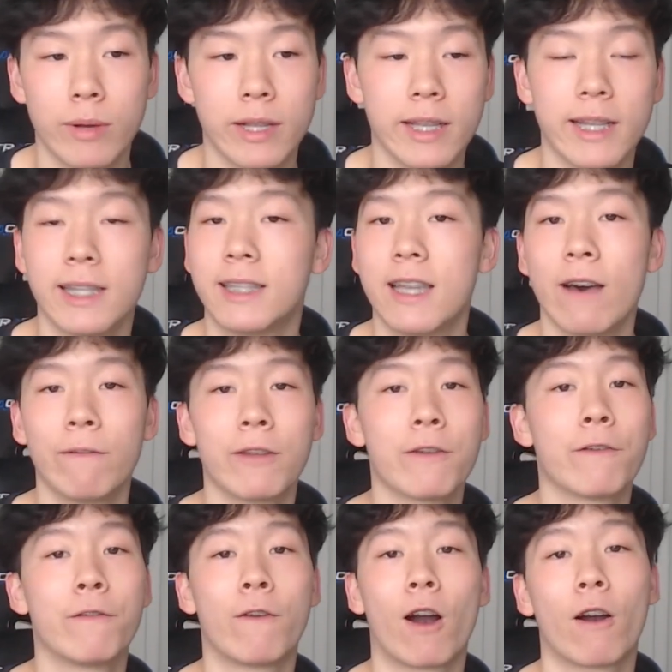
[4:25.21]
it's definitely
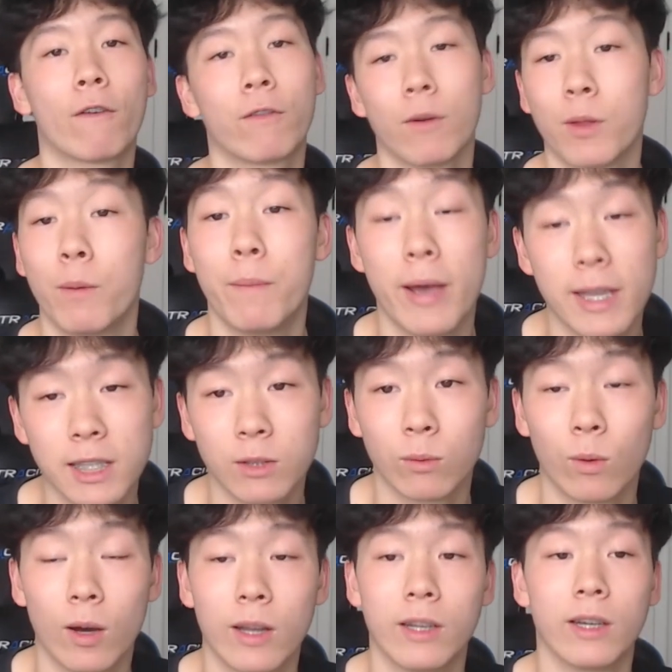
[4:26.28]
far from the best
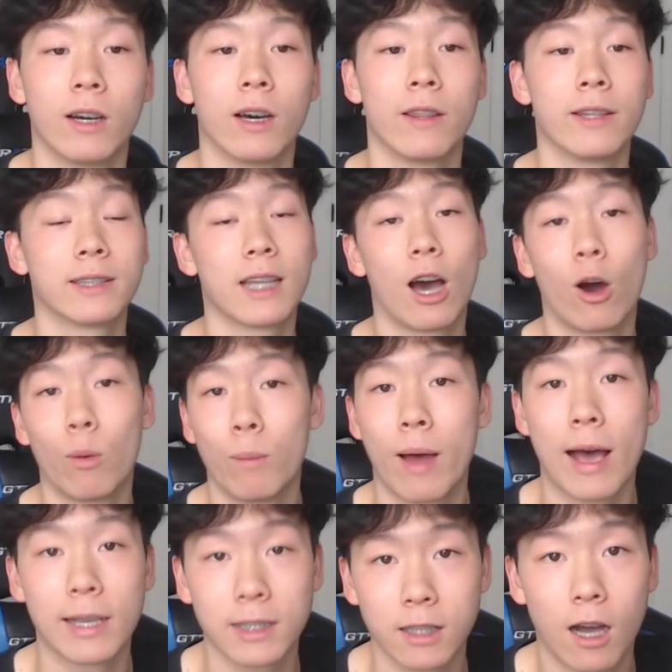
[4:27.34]
one this album
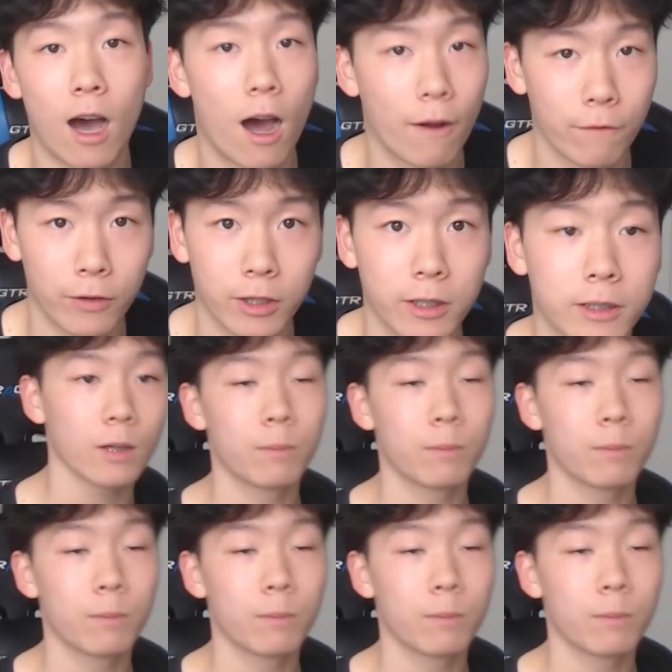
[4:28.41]
has to offer.